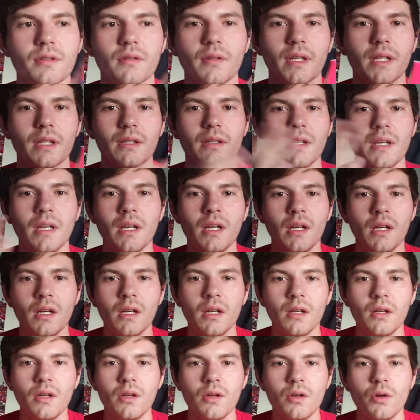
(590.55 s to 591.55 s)
Like,
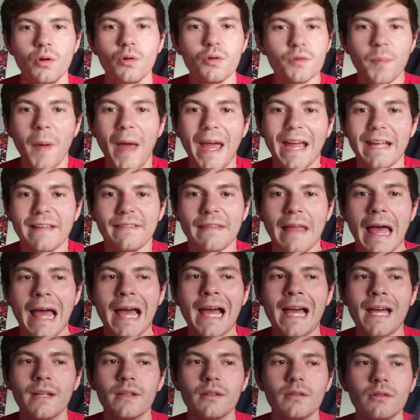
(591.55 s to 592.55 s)
who's paying
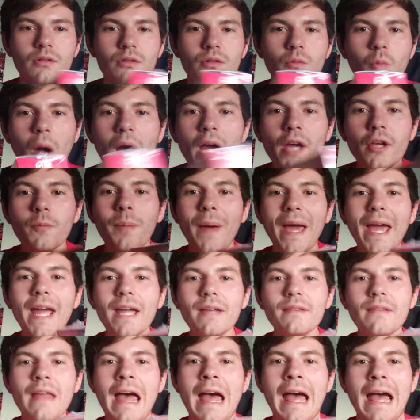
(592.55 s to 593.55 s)
that? Why are you
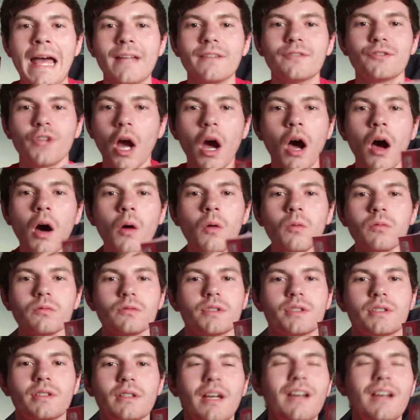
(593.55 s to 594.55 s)
paying that? Don't!